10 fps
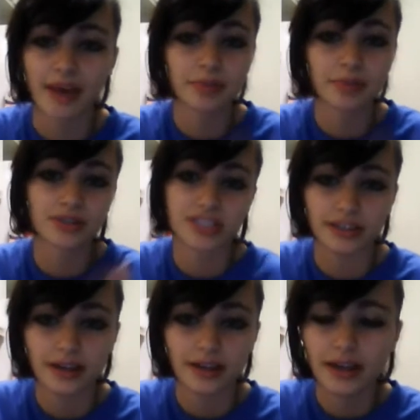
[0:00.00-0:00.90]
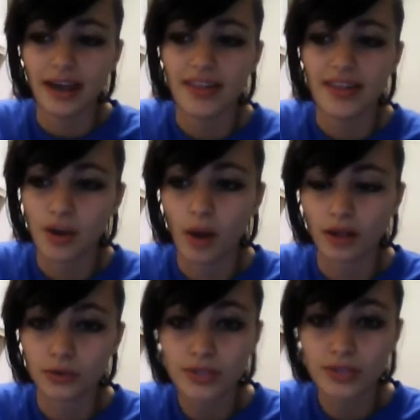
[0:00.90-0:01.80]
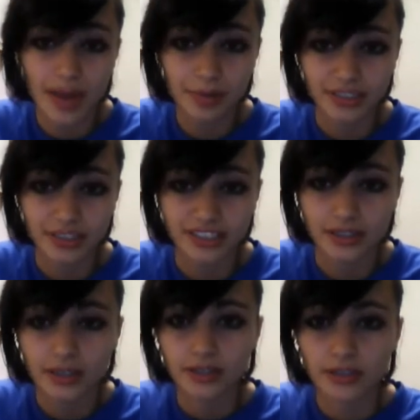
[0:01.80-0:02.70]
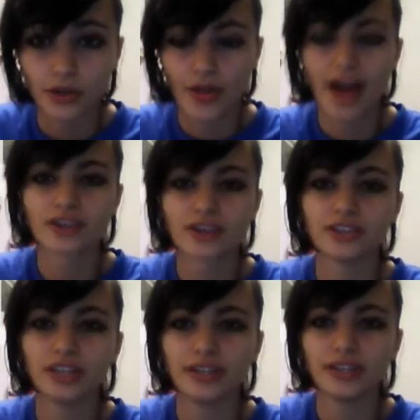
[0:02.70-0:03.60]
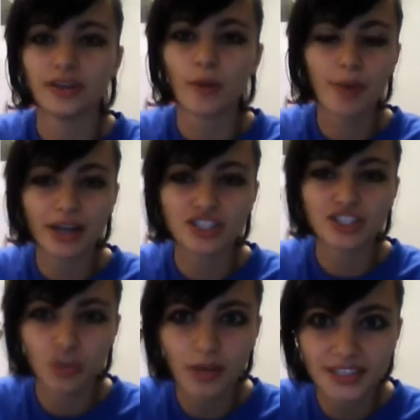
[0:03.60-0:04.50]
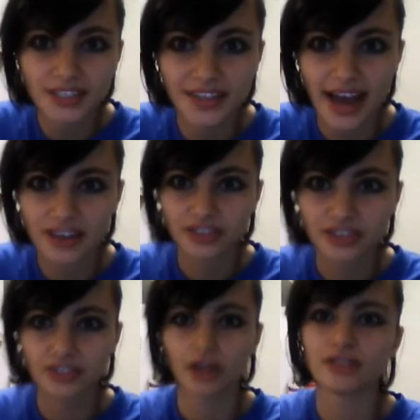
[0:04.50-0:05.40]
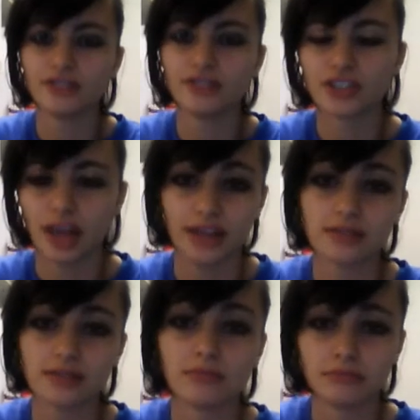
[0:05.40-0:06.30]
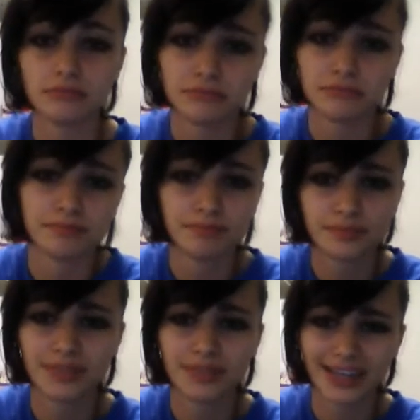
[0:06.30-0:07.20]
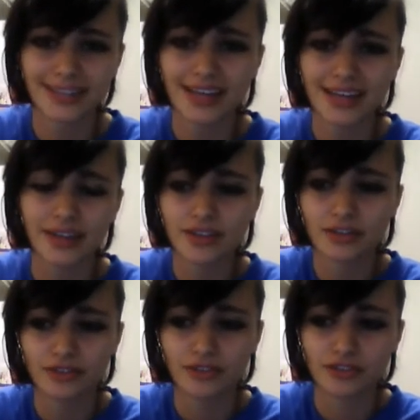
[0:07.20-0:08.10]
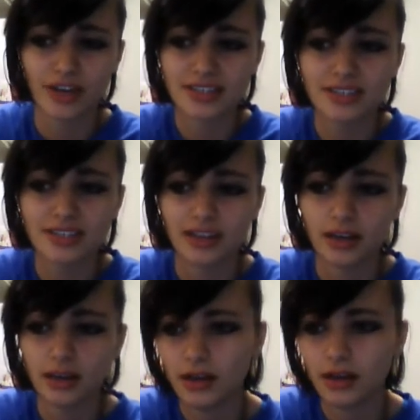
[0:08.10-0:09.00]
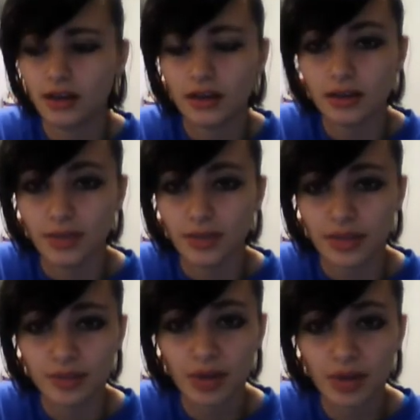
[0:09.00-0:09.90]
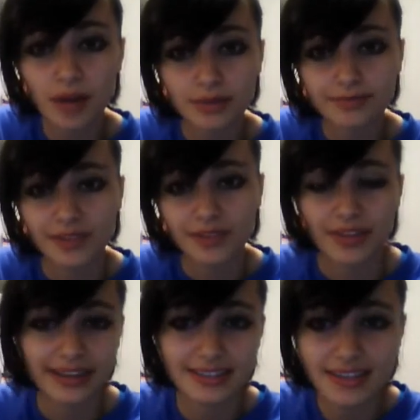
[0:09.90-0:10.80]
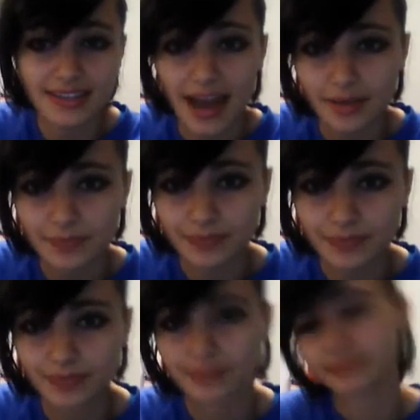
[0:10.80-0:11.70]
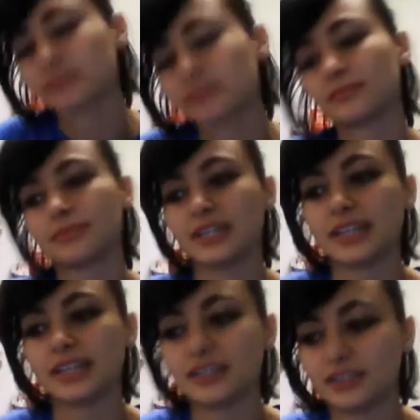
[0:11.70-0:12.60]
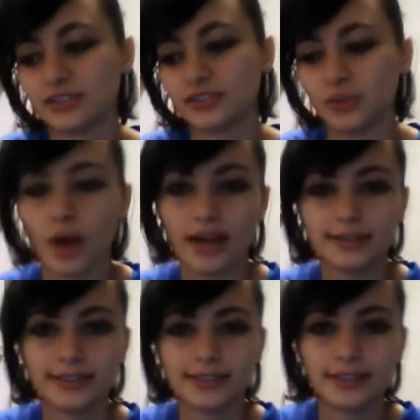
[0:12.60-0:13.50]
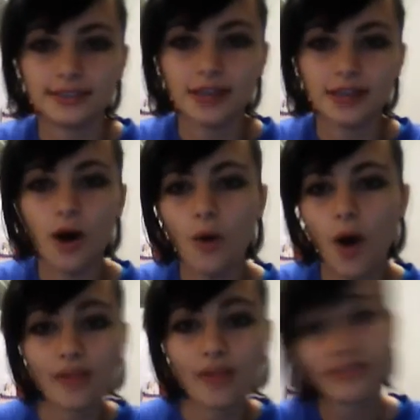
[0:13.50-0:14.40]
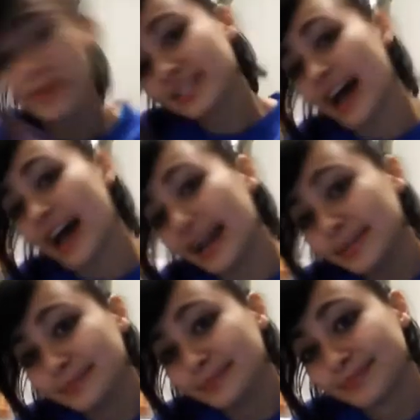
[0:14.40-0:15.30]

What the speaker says: that person, and they don't want to lose that person. So they worry about it so much that they actually start to visualize. Like I said, they start to visualize it, and then it becomes a problem, and then they get sad. But that's usually why. So on the flip side,